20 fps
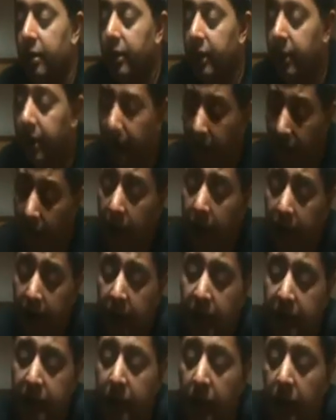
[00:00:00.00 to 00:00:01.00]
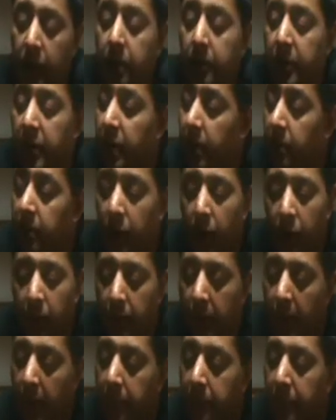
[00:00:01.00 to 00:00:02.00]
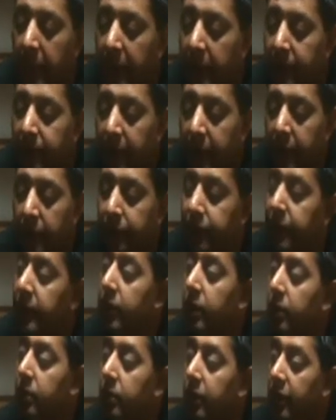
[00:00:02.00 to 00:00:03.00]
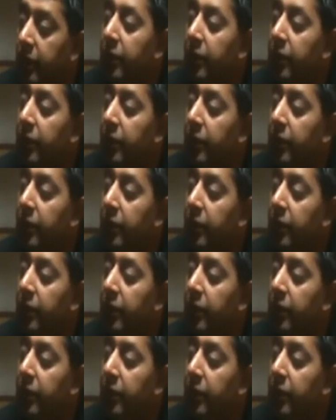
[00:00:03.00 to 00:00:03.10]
Yeah, I guess, I mean, I'm not a big fan of video.